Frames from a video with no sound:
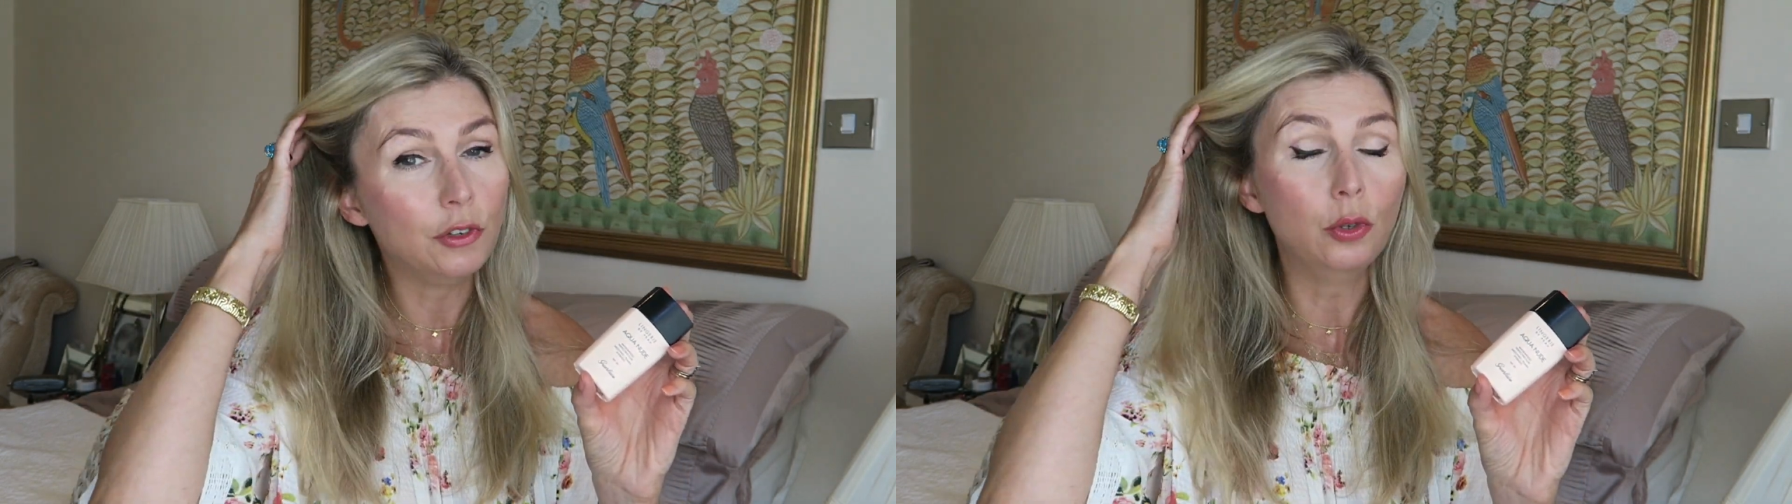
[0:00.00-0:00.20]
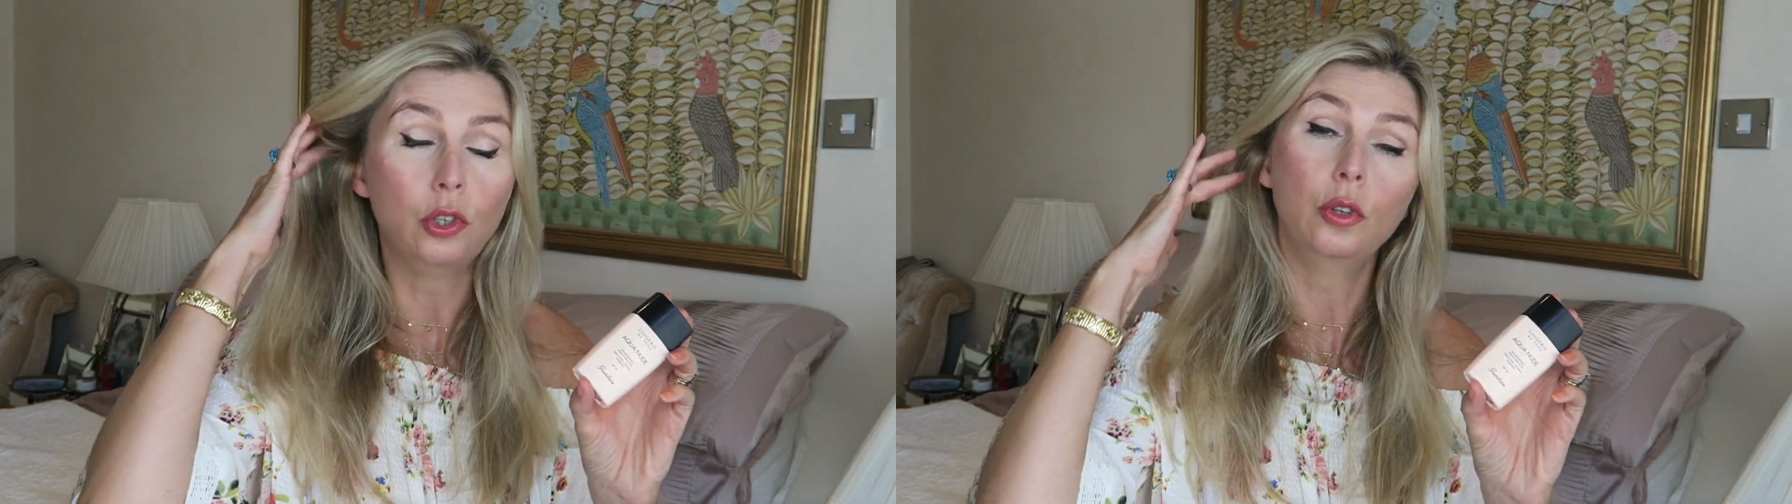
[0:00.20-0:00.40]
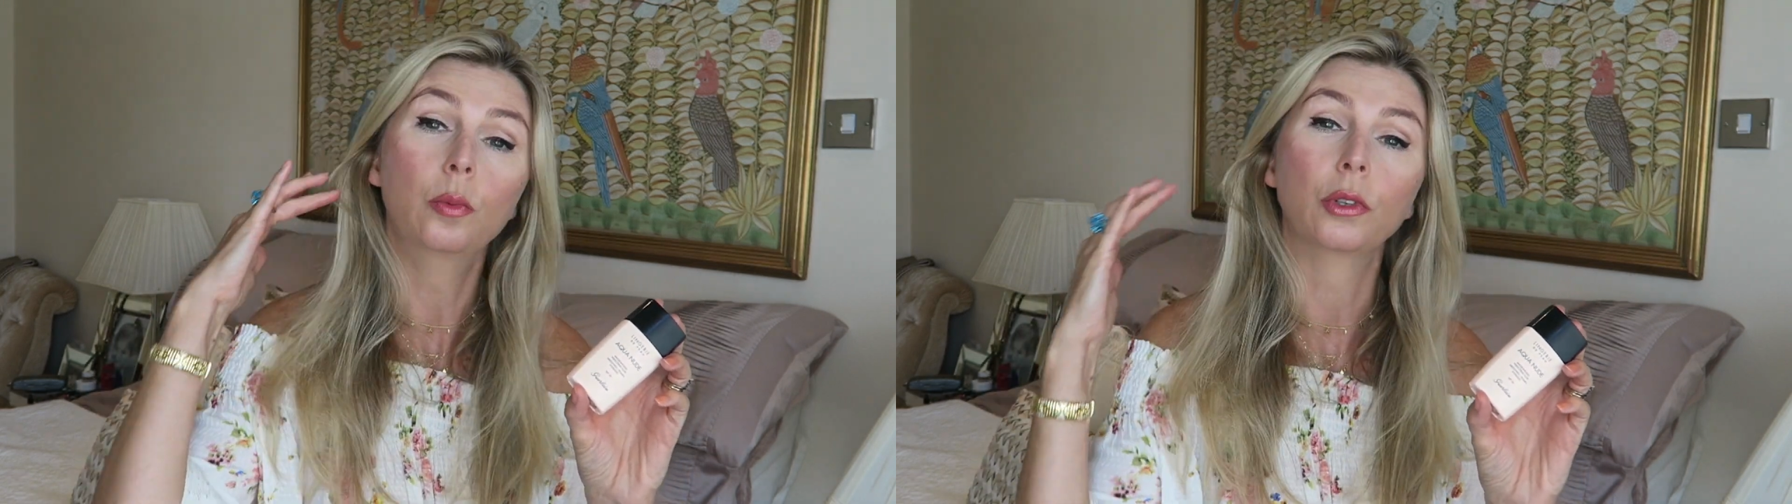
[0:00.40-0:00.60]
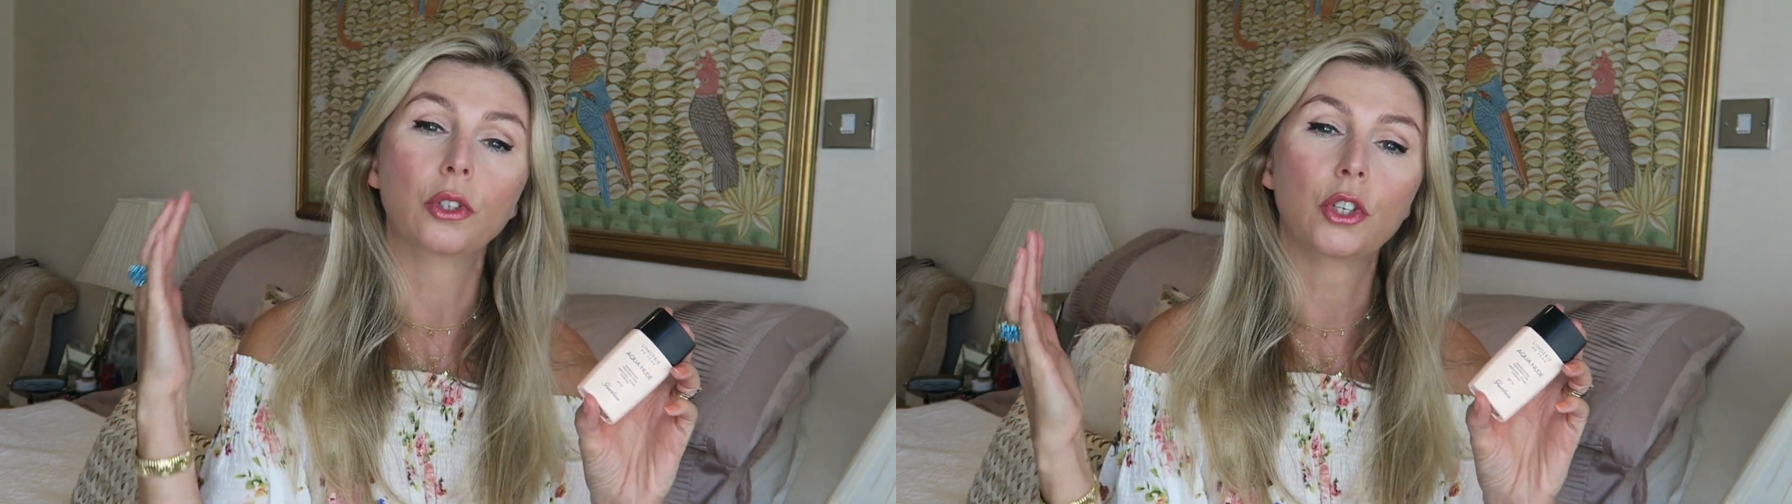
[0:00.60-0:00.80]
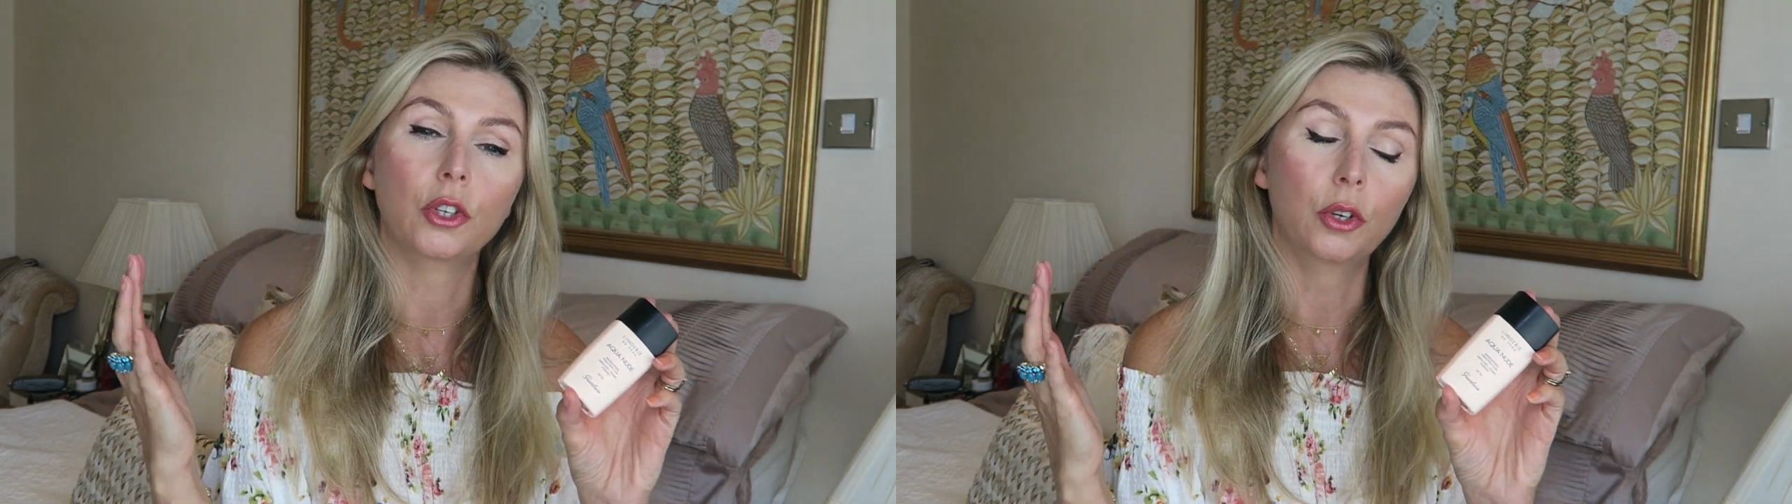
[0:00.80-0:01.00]
if you do
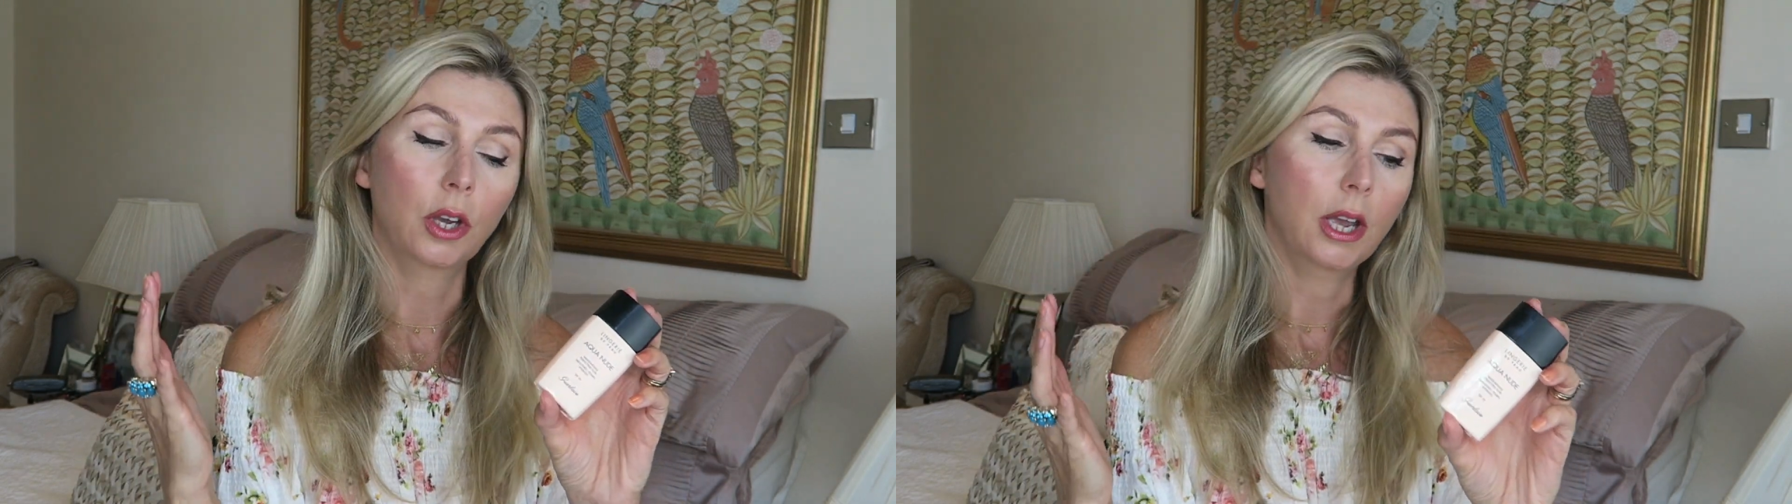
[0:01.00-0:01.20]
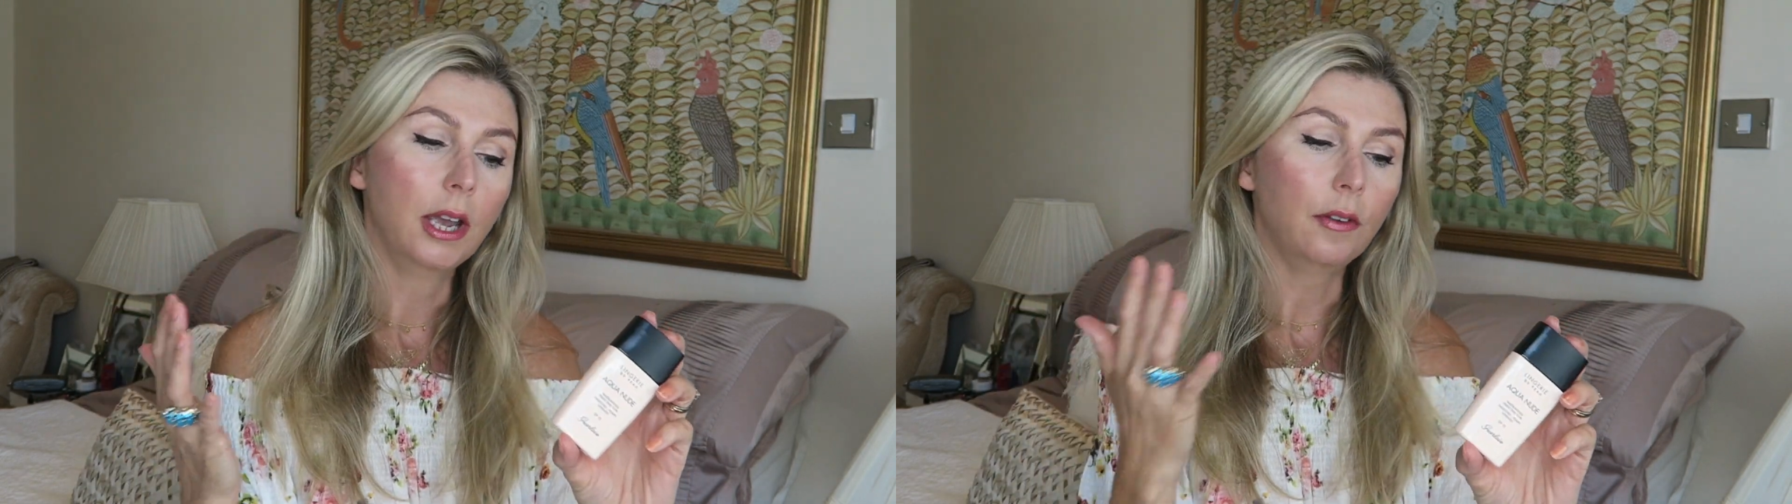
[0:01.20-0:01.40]
want to.